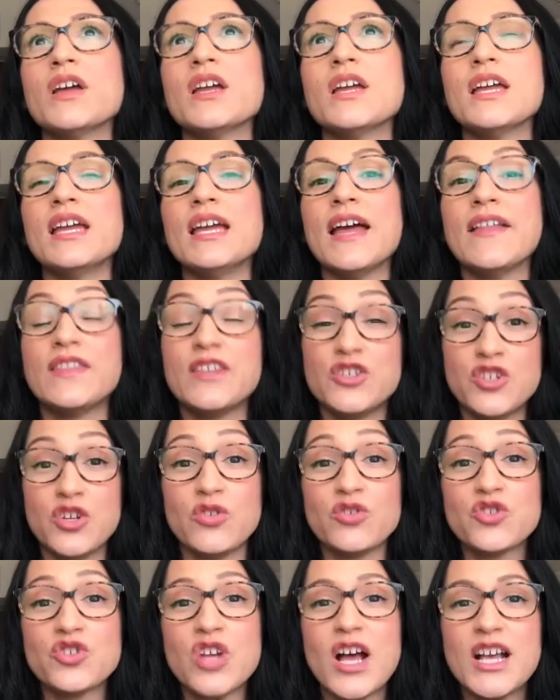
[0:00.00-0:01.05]
At the
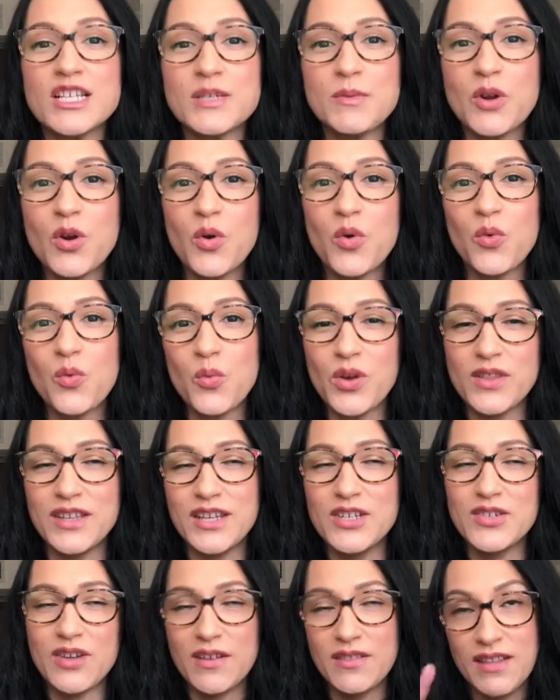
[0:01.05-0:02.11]
children's hospital, what they
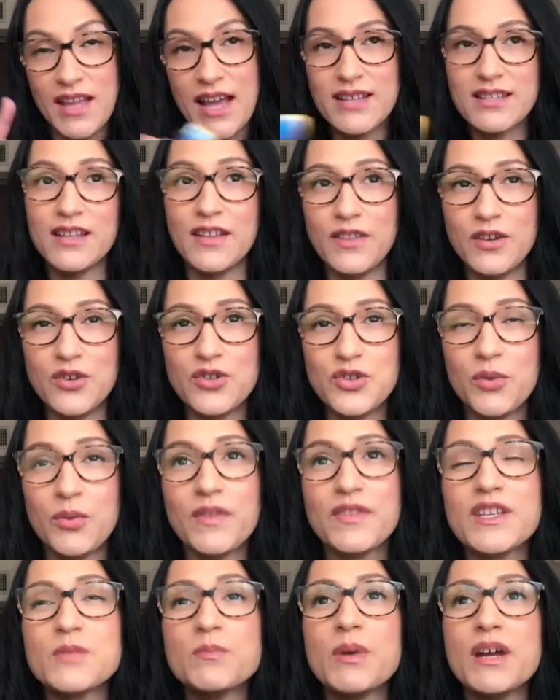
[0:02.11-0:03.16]
do has nothing to do with
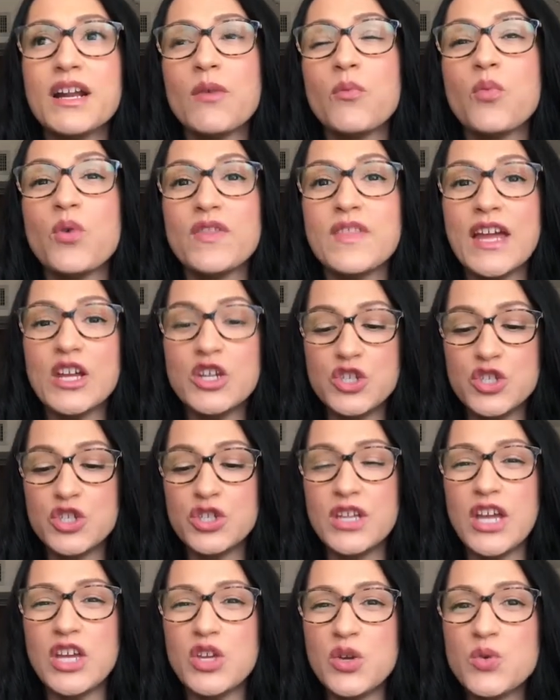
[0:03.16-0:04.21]
this, but what they
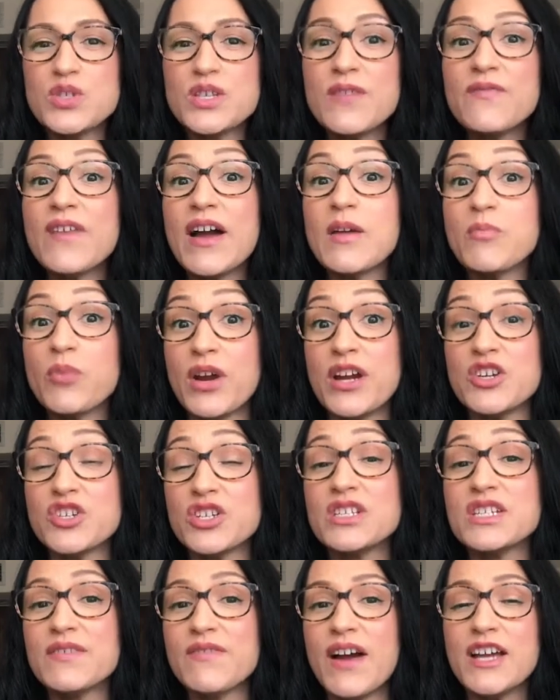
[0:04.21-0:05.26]
use a vibration
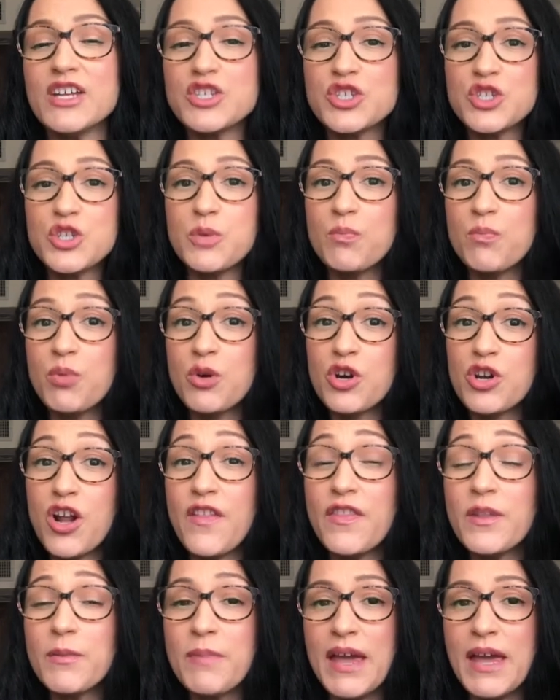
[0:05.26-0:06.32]
device to put
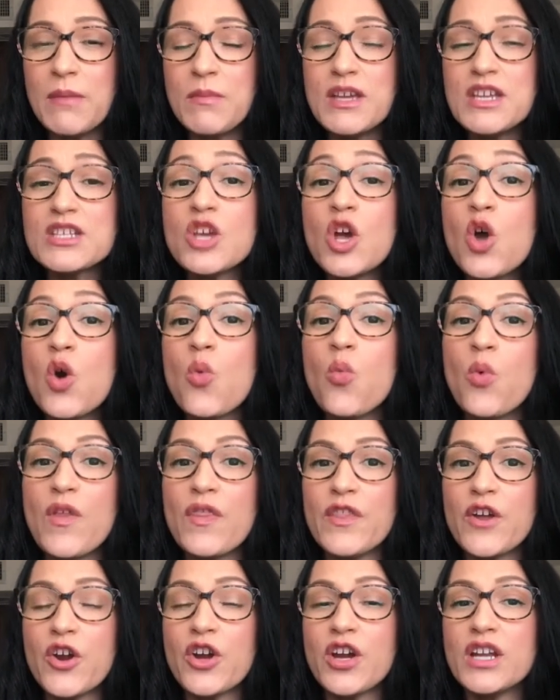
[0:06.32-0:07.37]
on the babies when
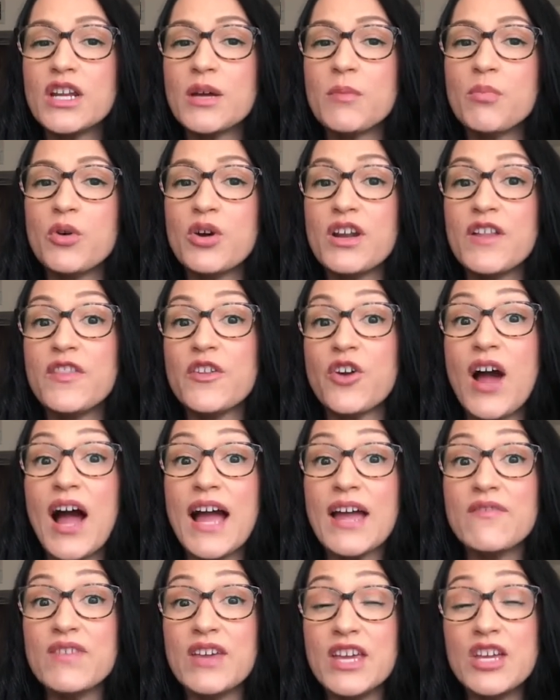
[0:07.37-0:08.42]
they're gonna put in their
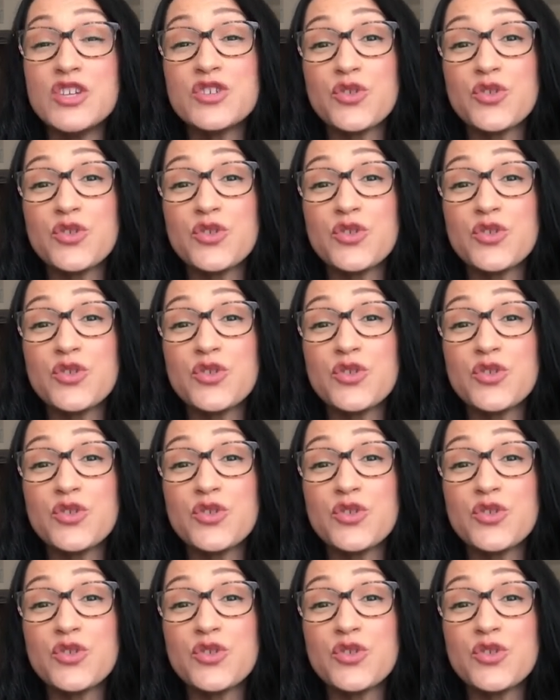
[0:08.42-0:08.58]
IVs